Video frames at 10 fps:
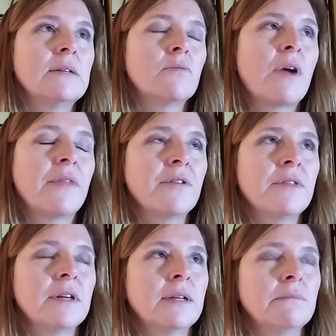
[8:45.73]
rather
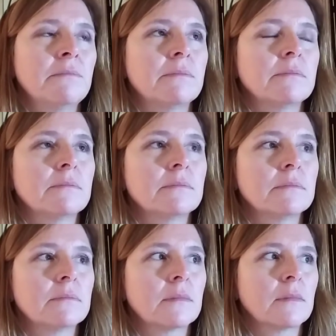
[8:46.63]
than
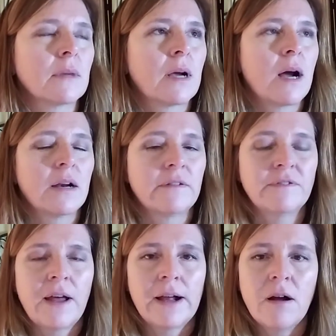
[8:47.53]
kind of
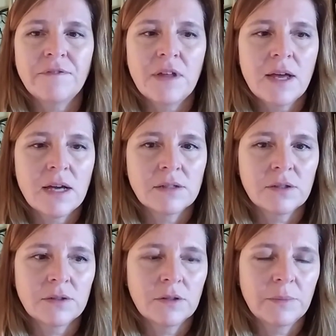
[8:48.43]
flying off the
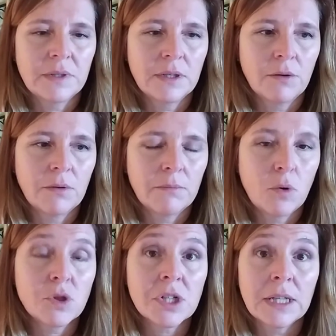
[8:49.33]
handle or being er,
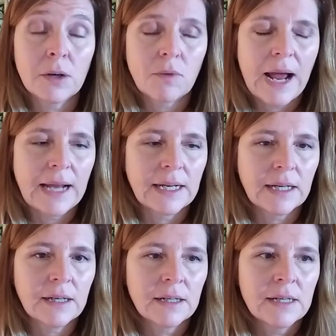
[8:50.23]
emotionally
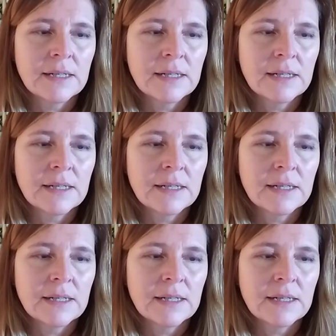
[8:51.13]
erratic.